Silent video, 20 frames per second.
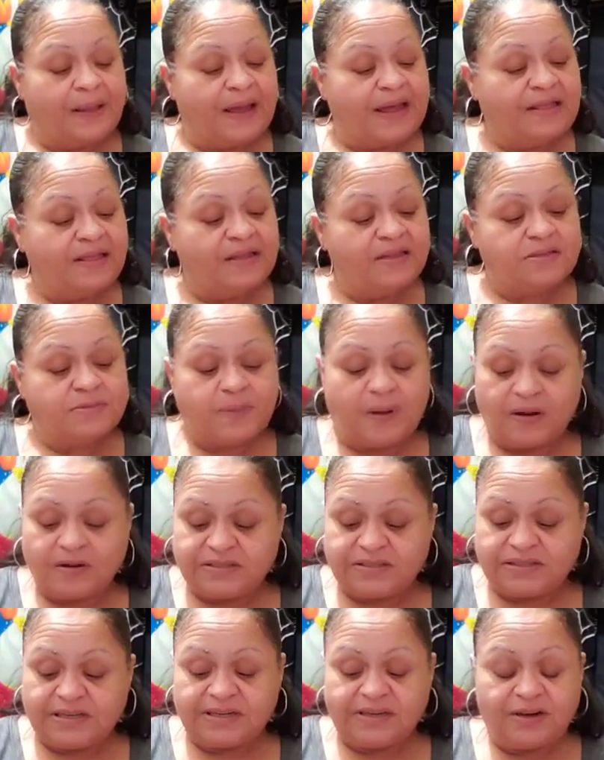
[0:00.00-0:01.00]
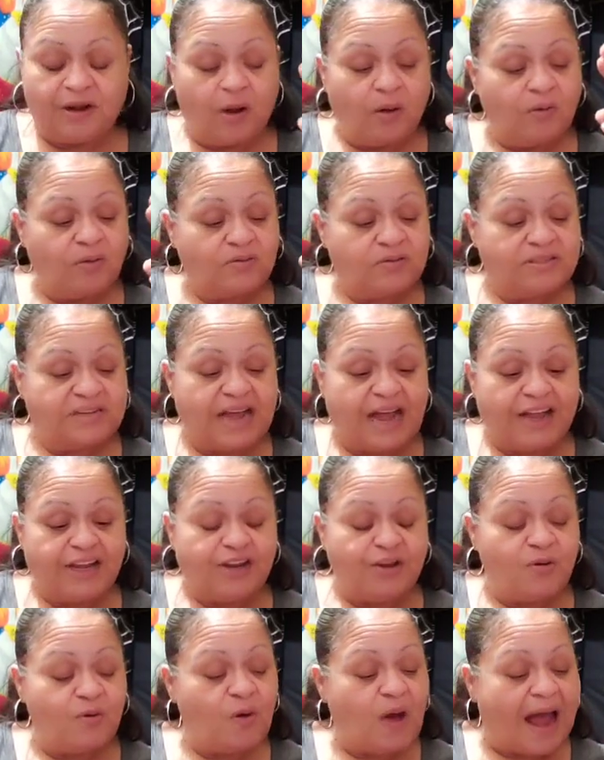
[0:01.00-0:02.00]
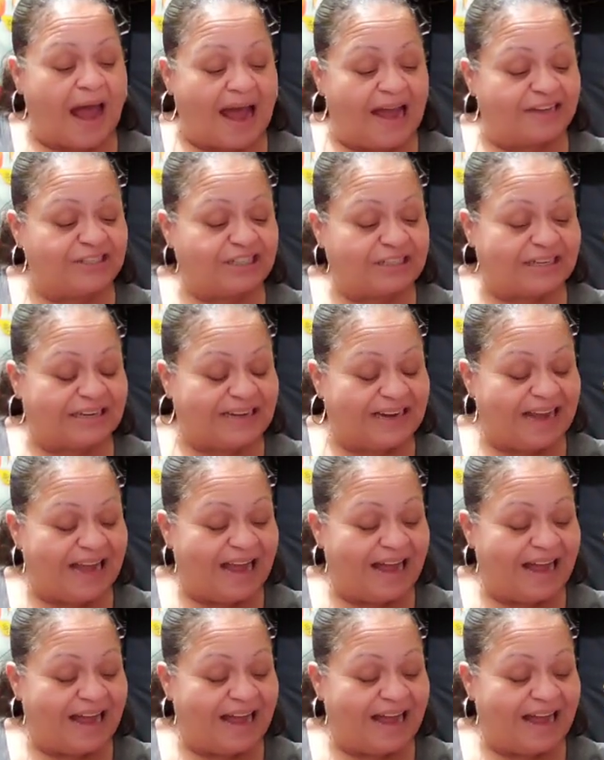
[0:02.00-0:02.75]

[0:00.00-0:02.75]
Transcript: And this person knows that you actually